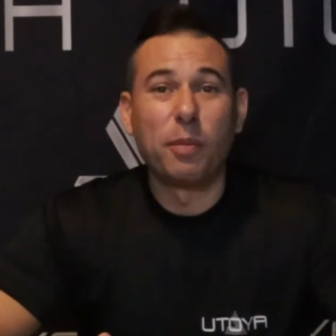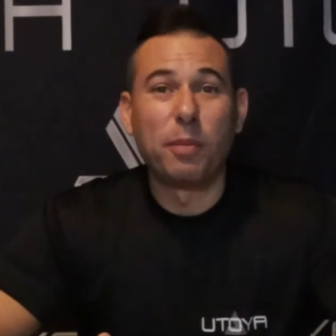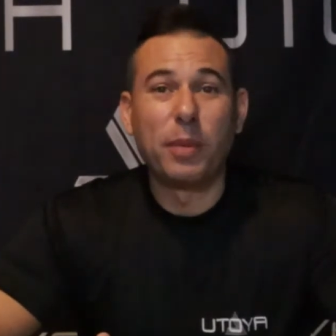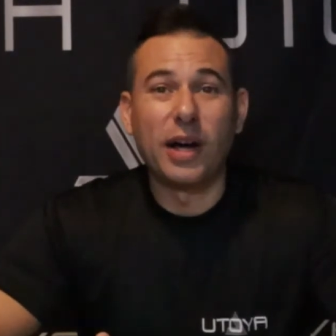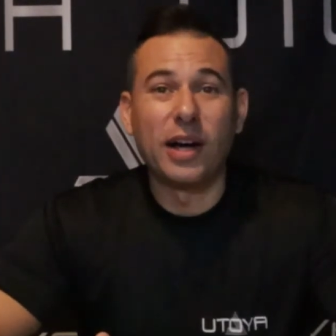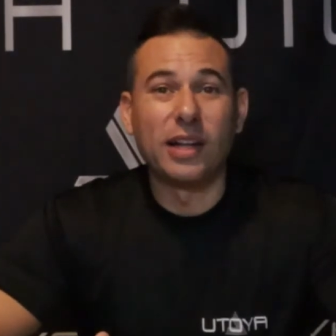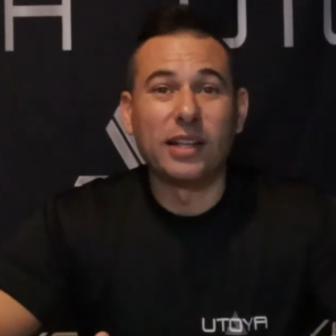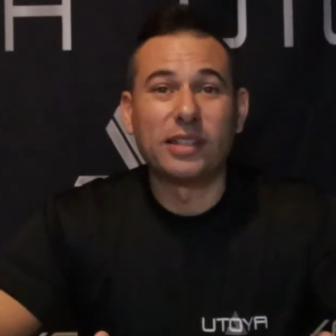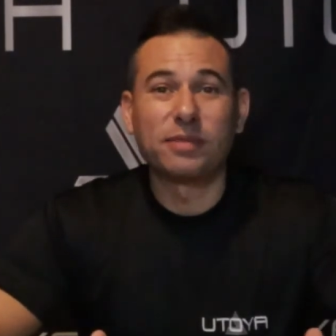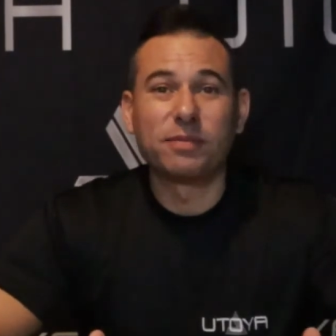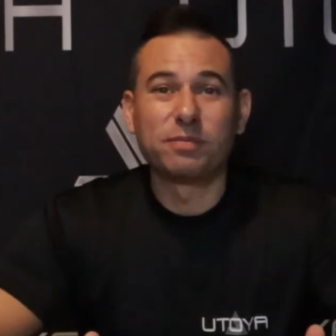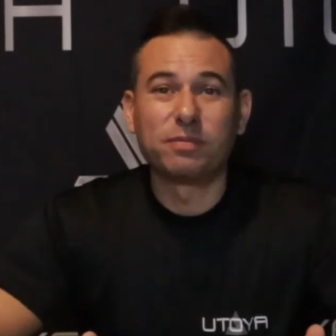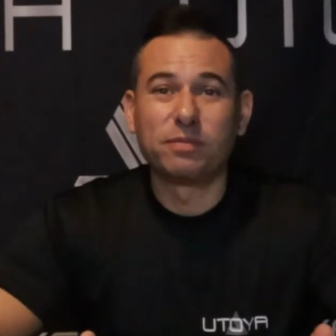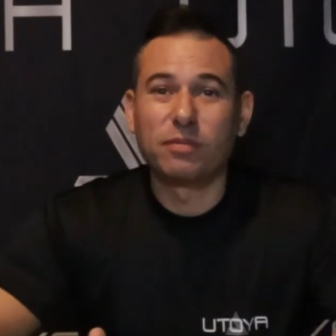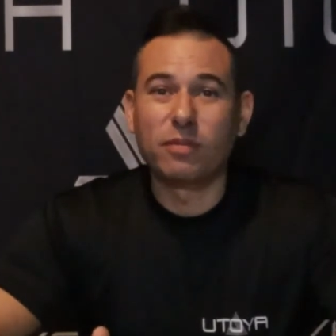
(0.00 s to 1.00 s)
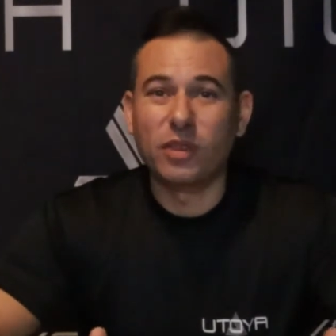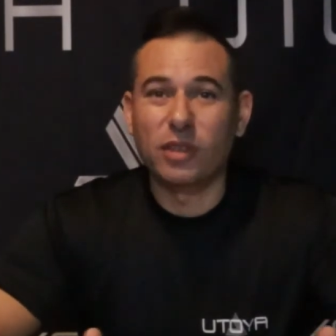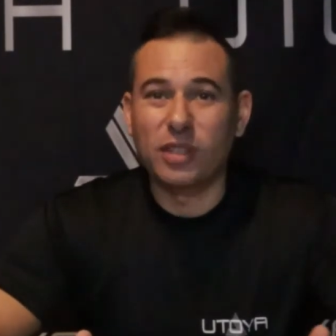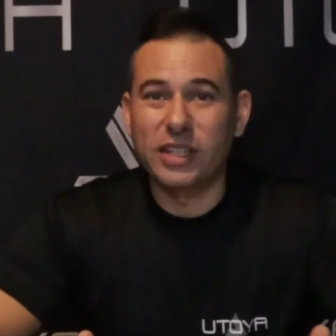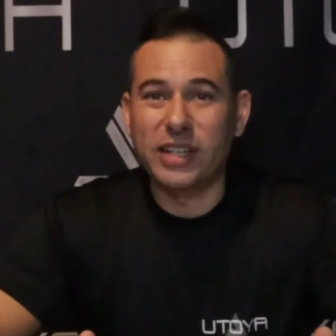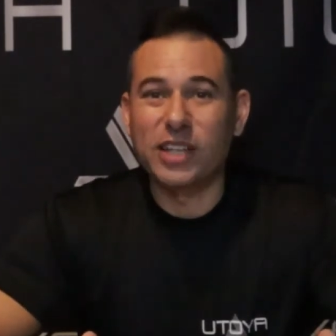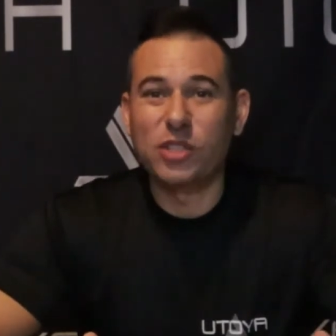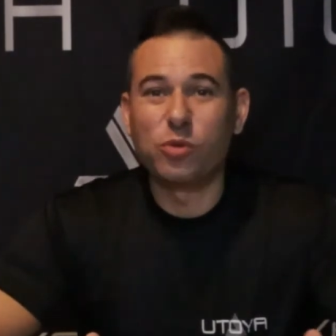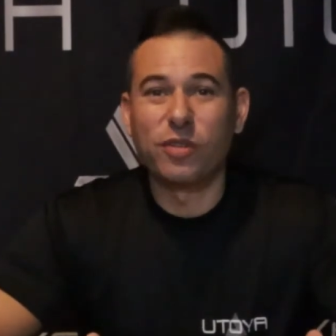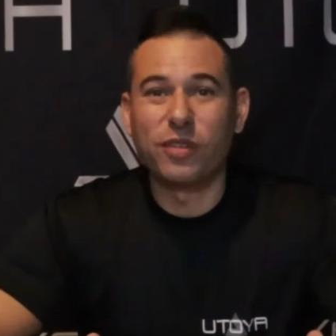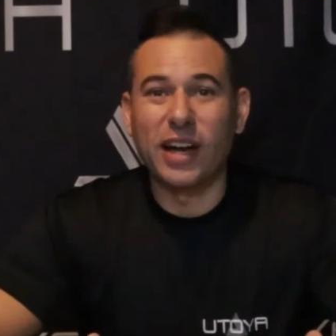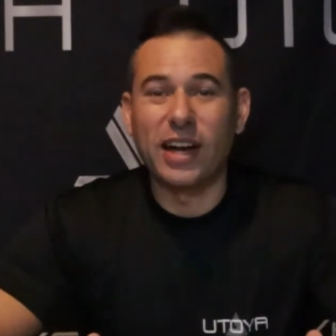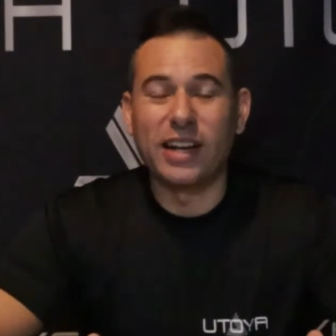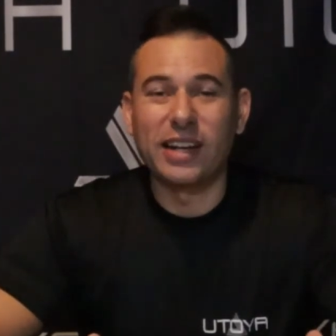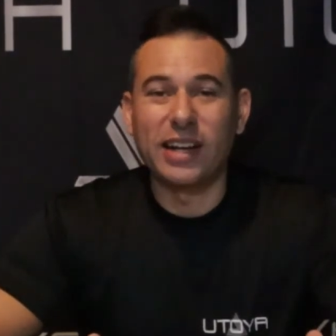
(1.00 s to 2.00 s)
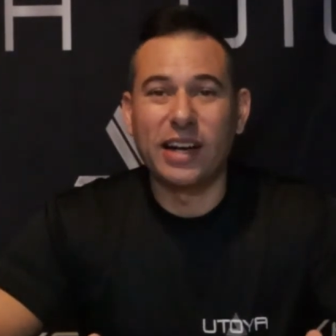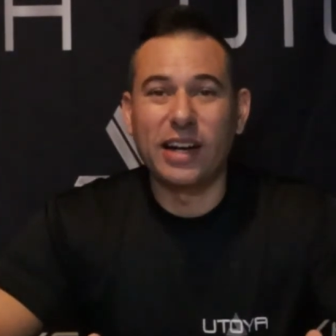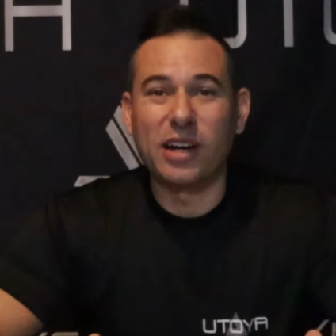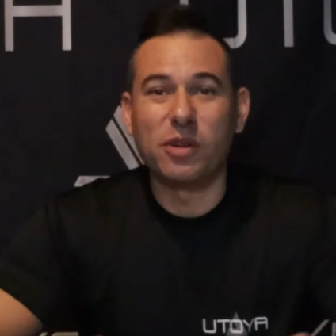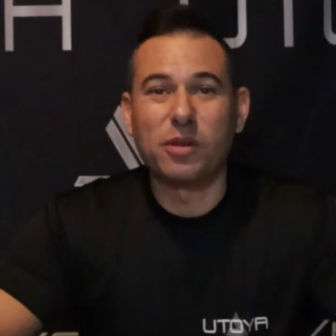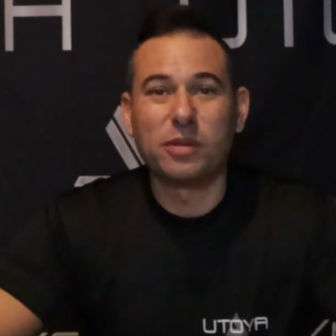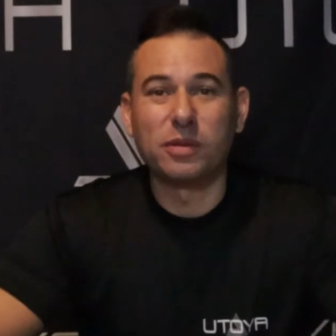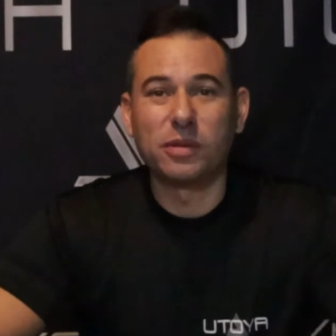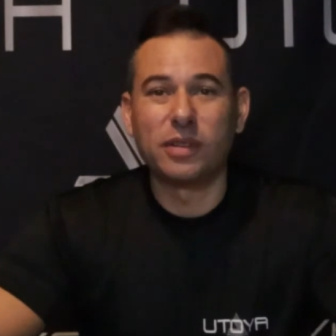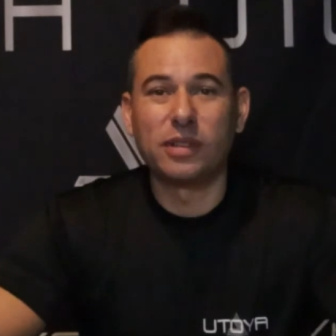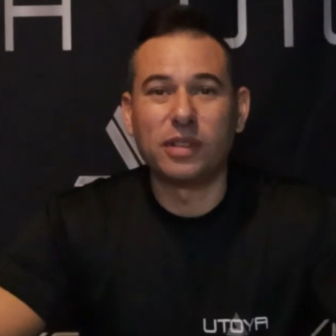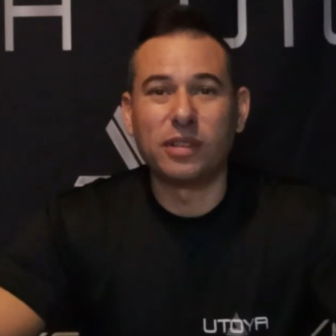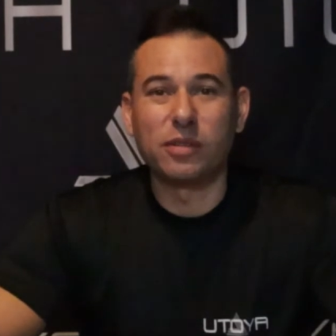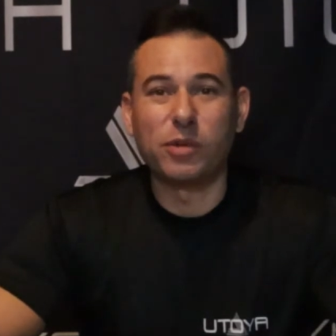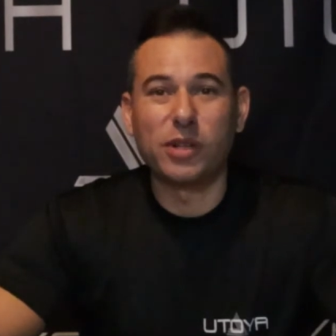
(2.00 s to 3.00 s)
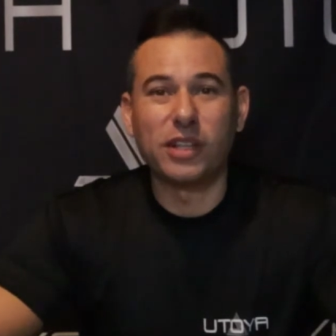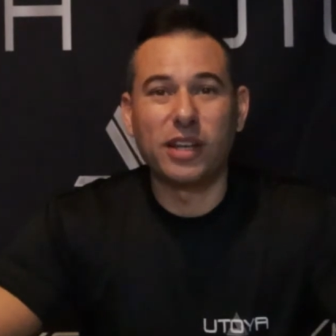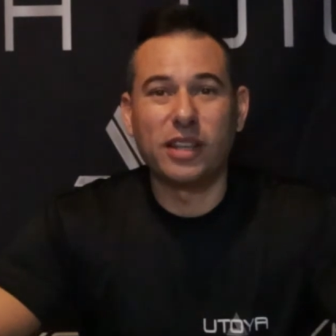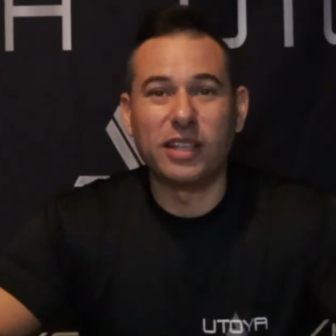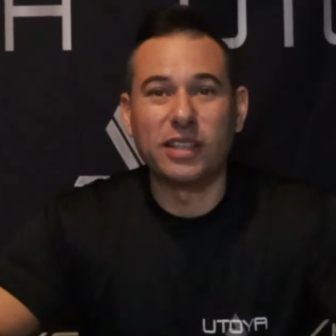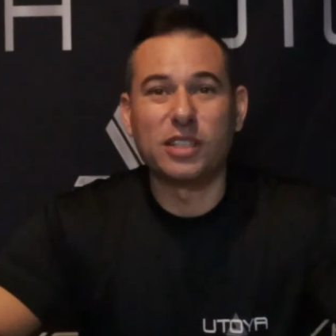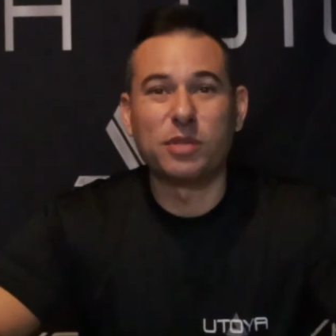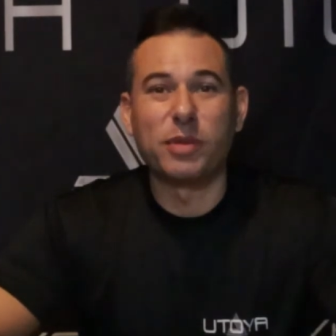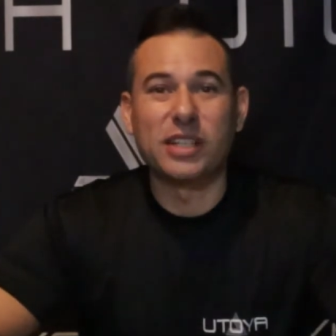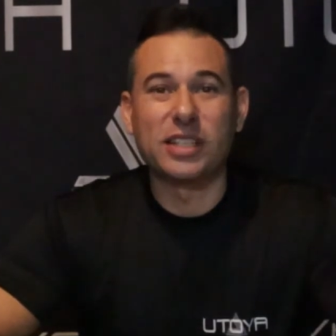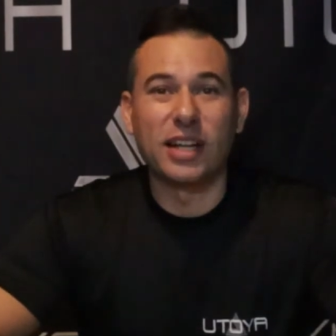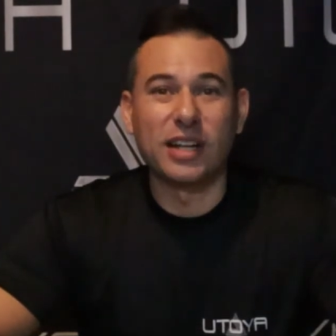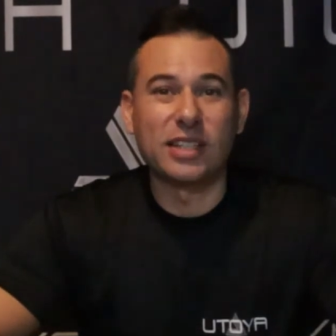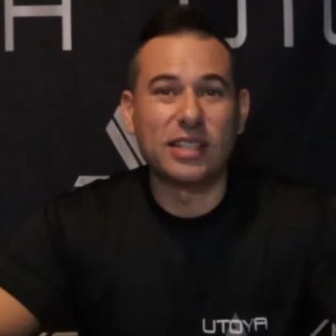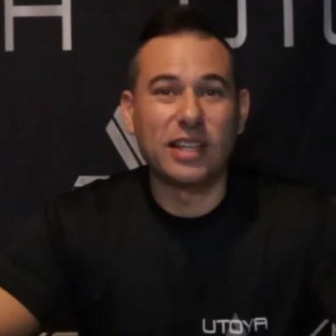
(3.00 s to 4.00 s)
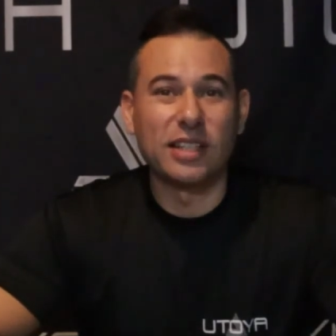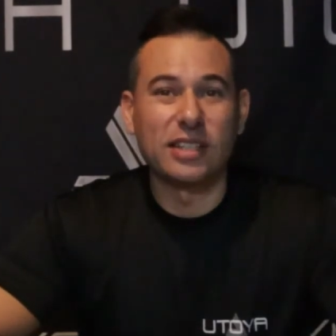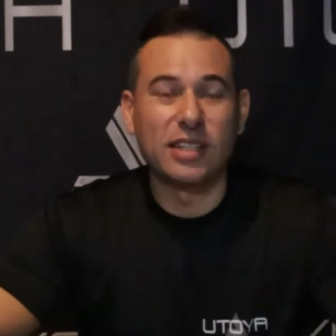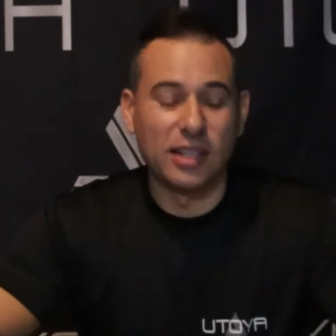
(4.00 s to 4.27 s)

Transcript: But the tests we've got now, really, I think this makes a lot of sense.